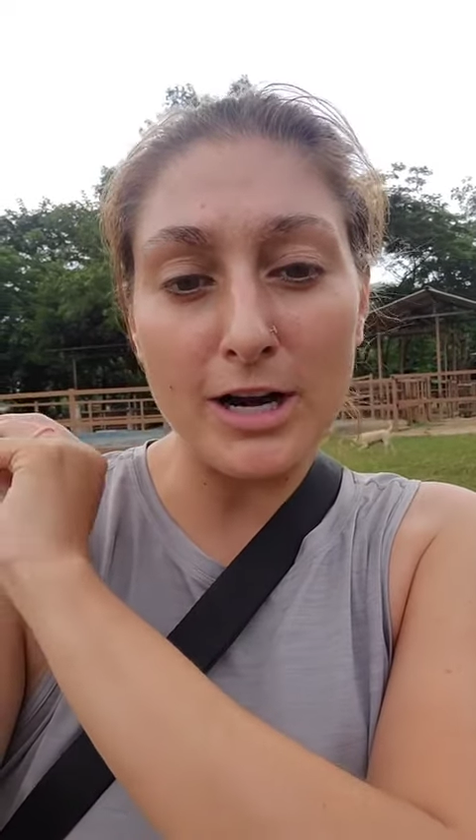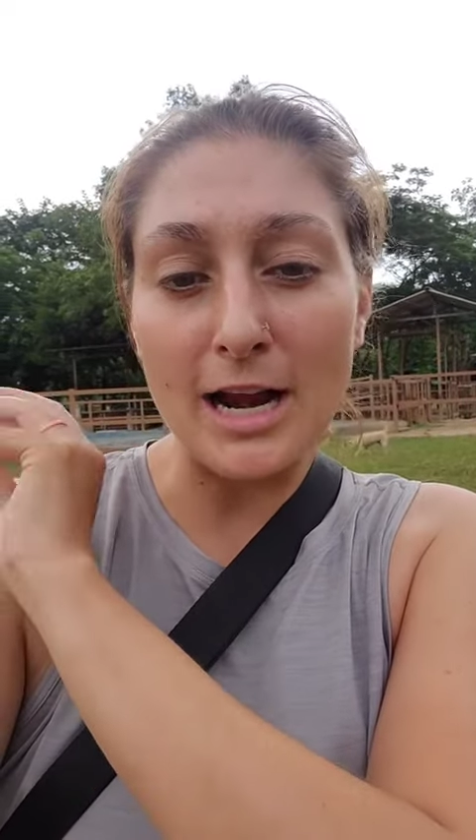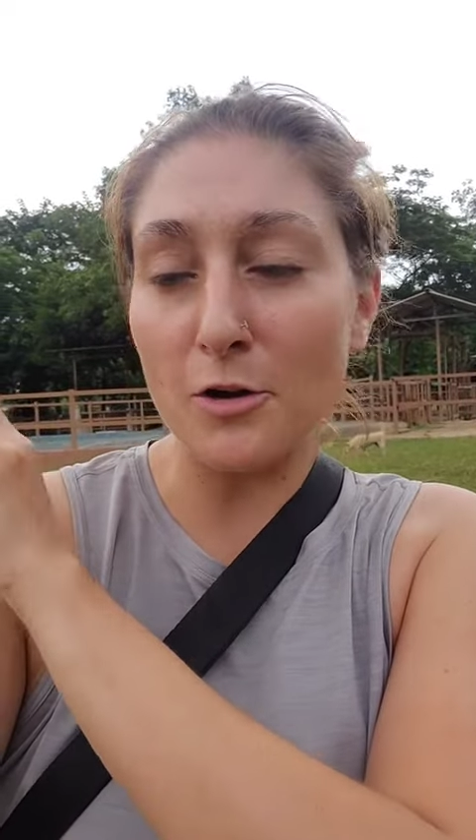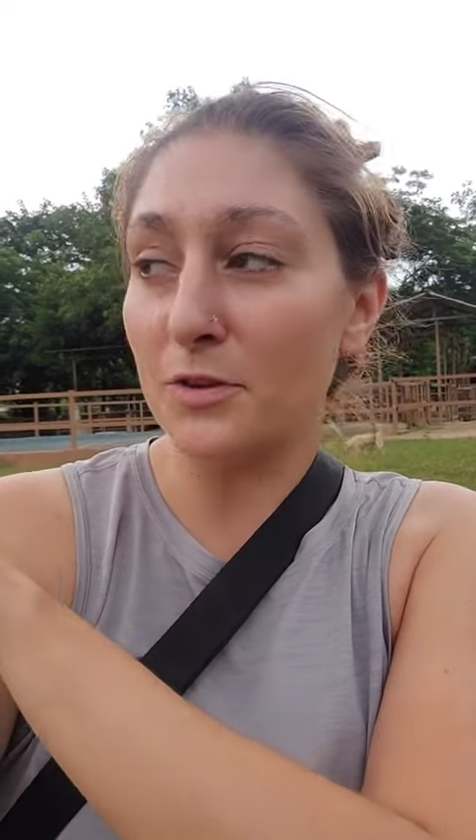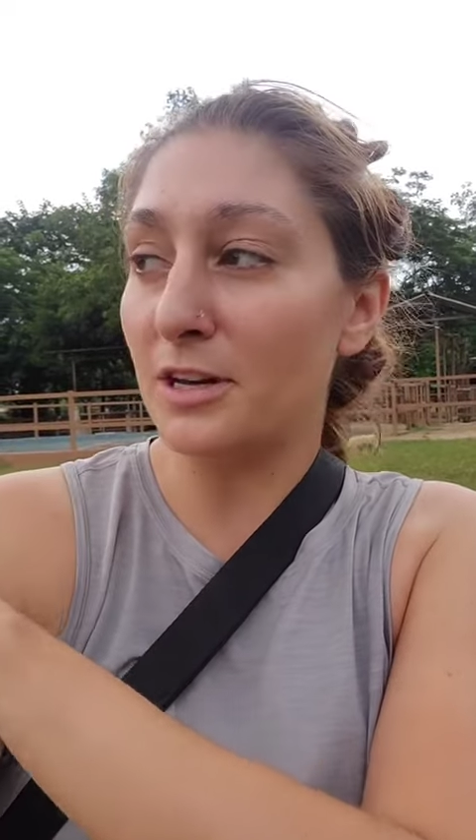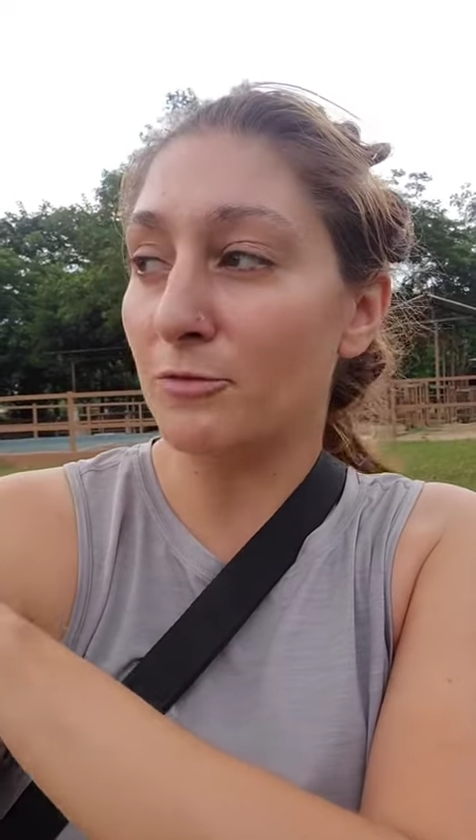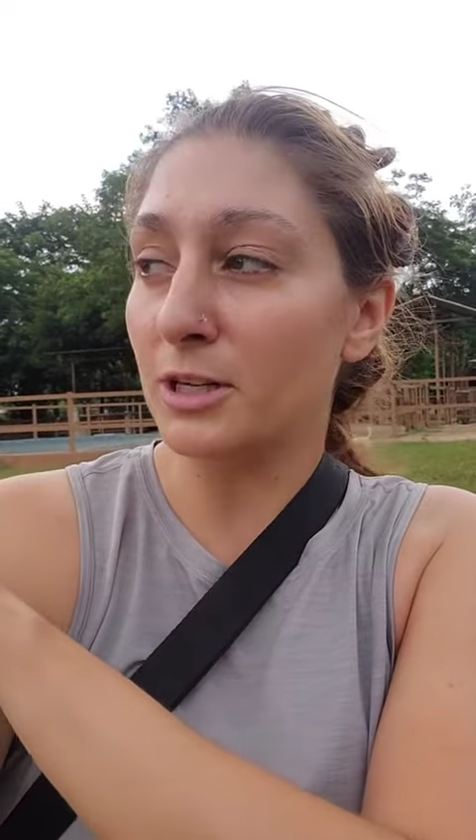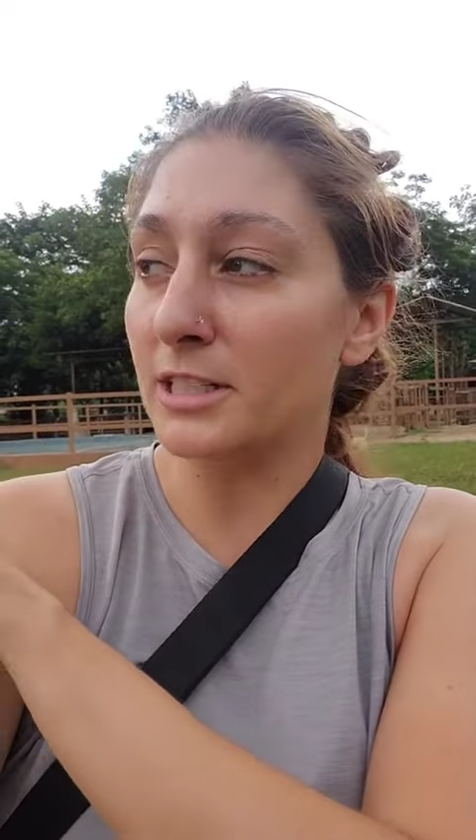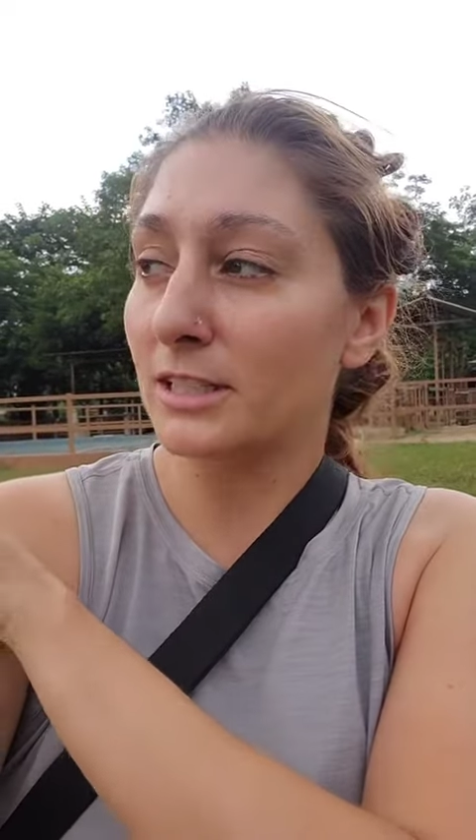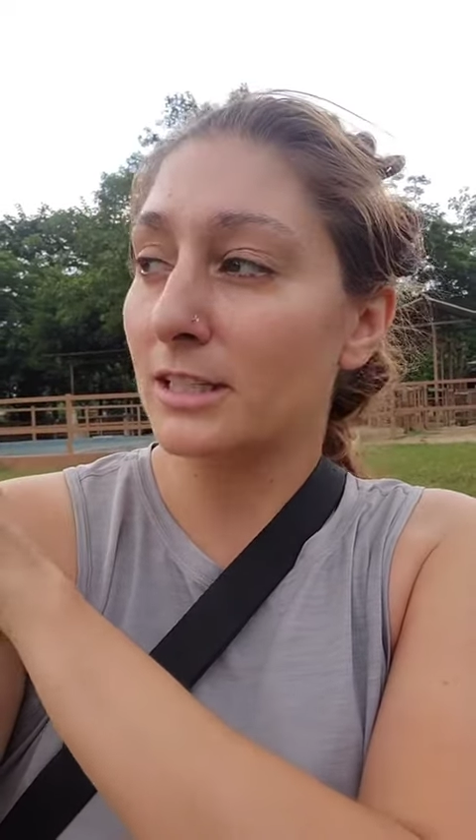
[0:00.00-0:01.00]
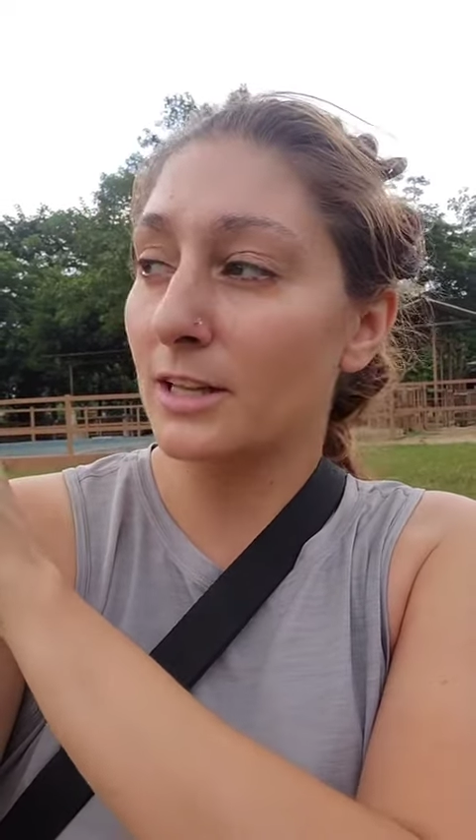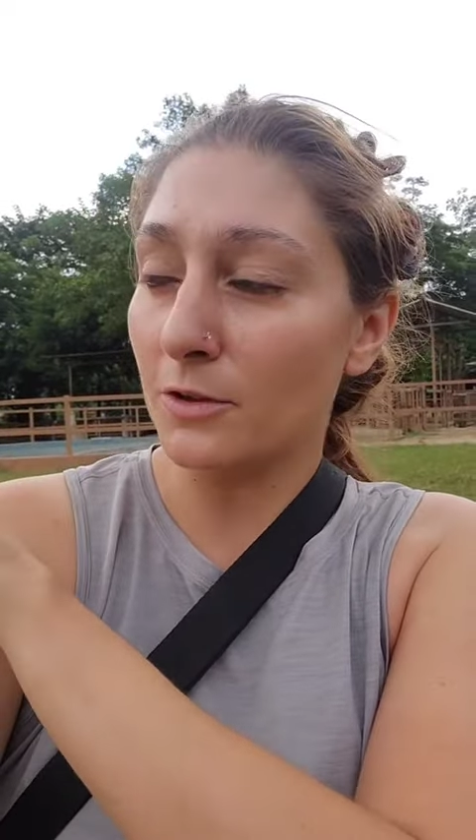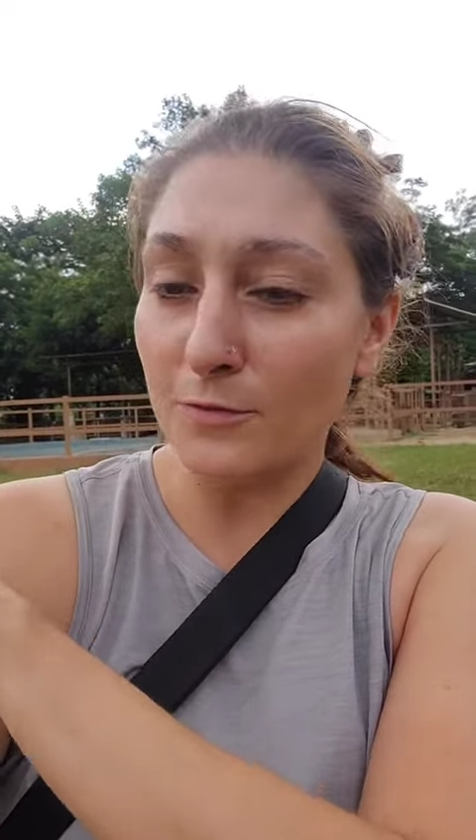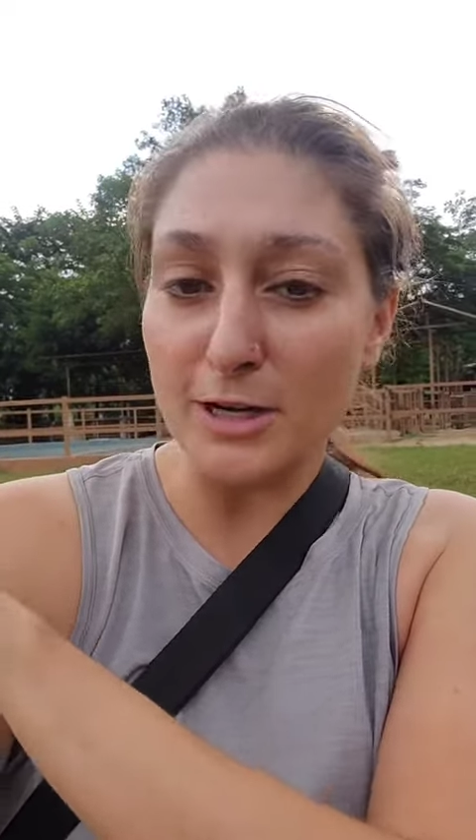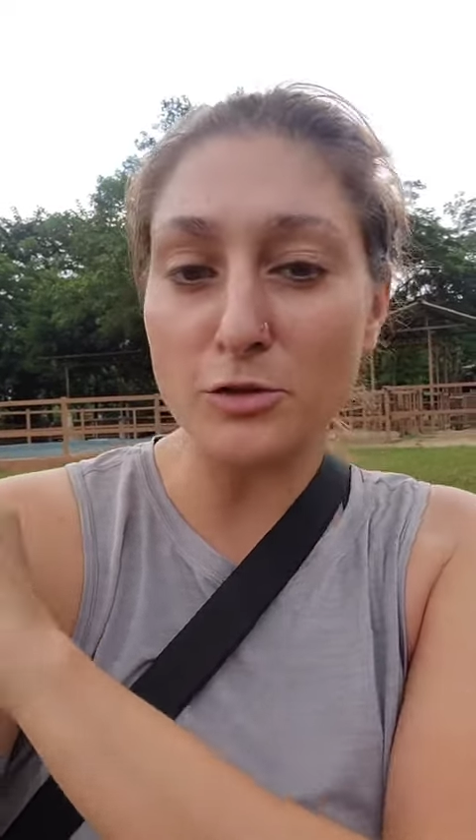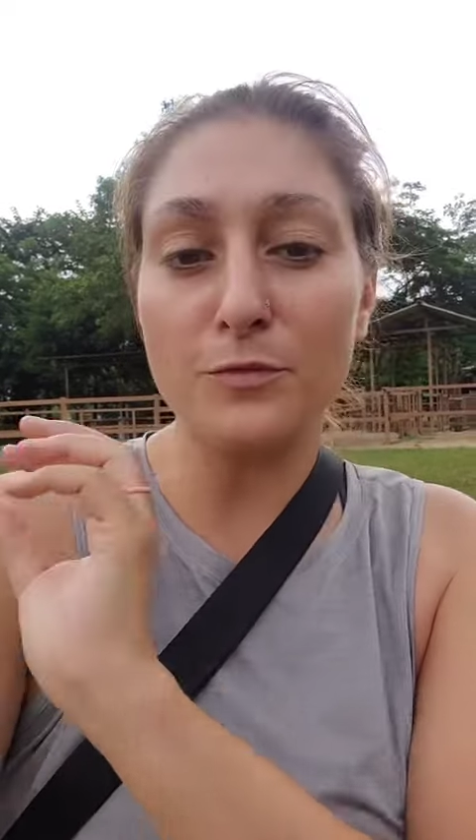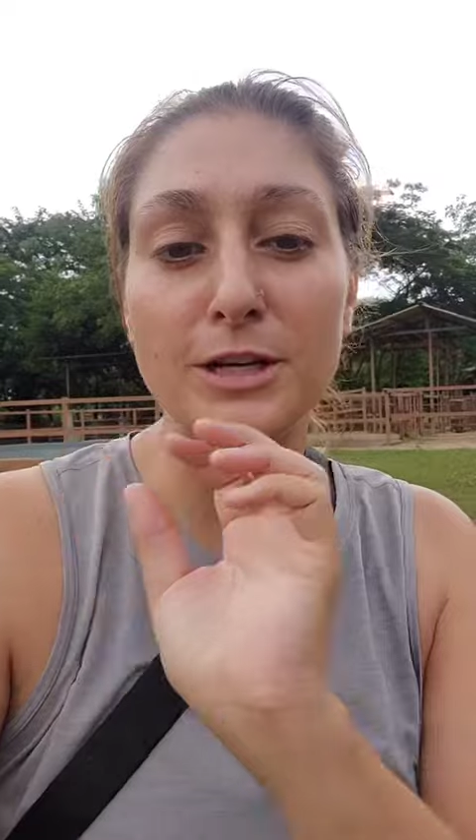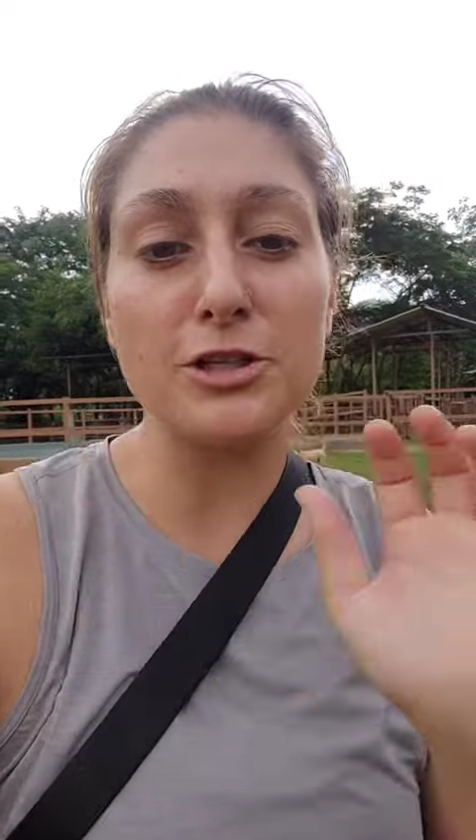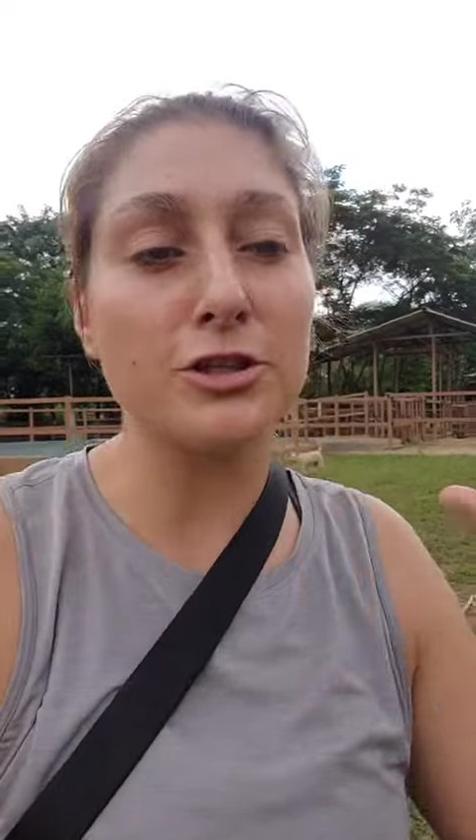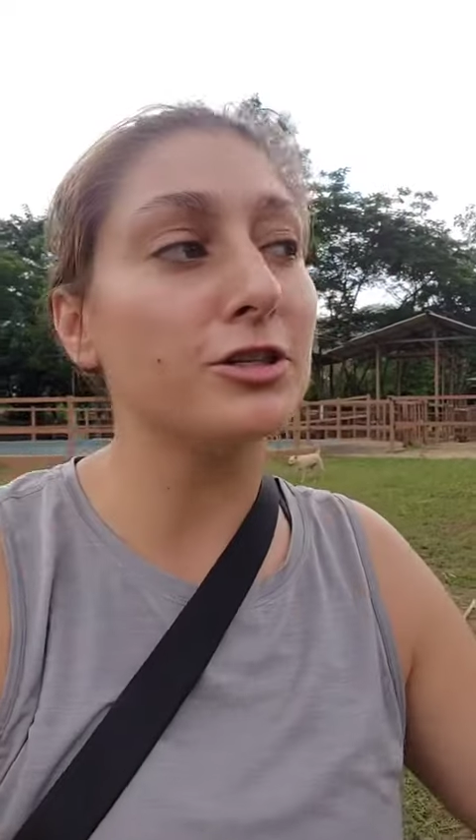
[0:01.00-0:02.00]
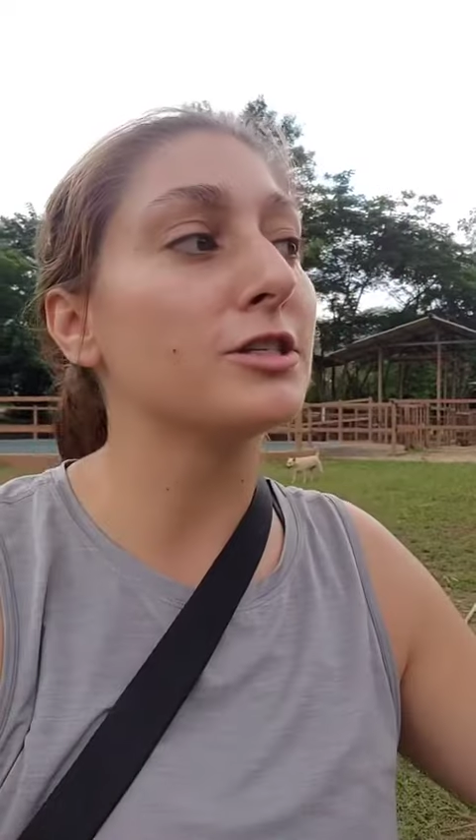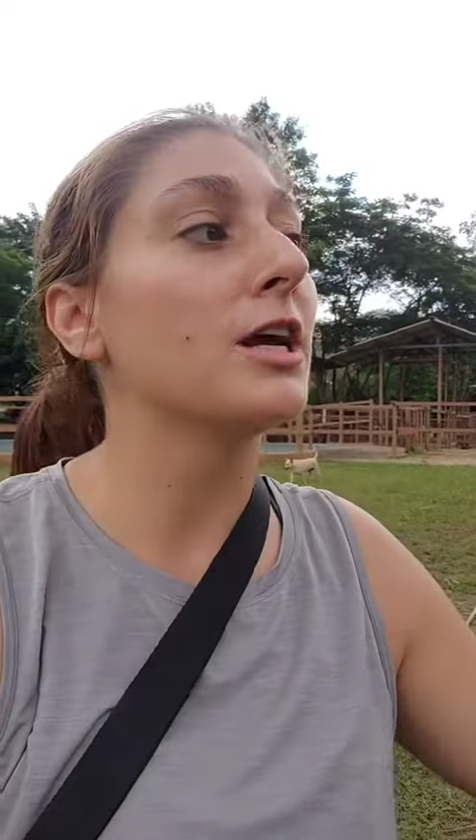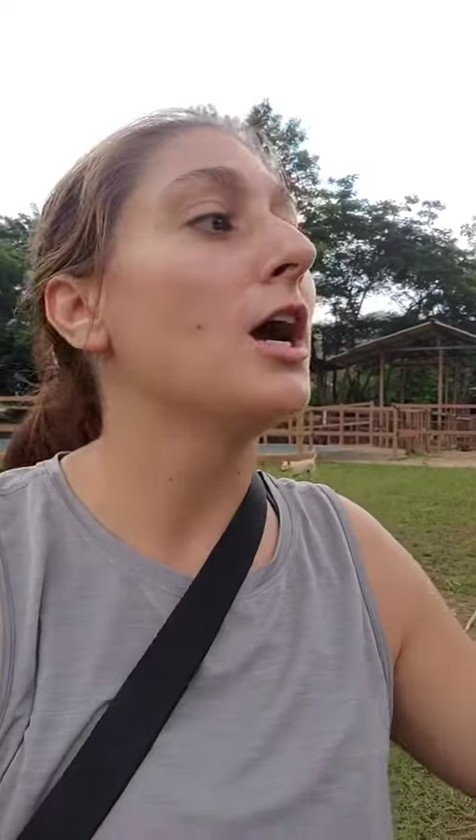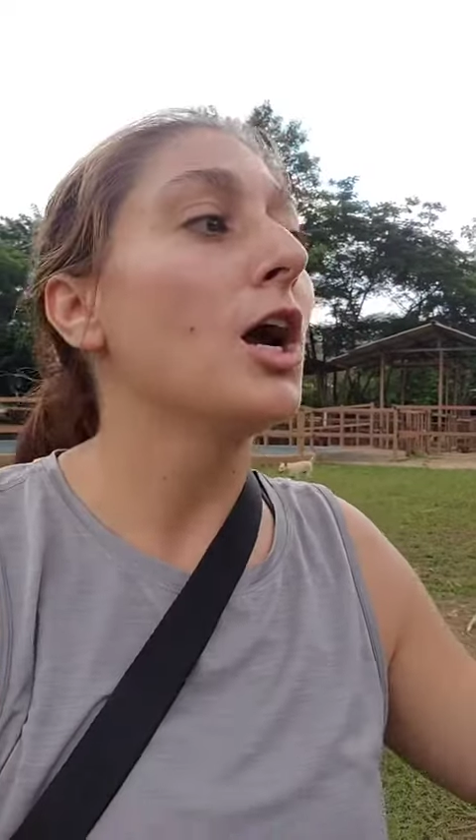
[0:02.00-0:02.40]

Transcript: I know the difference in their facial features.